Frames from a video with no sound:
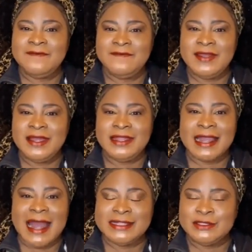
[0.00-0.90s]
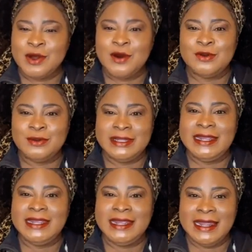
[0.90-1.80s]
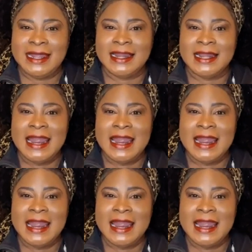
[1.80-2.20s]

feeling. I totally get it.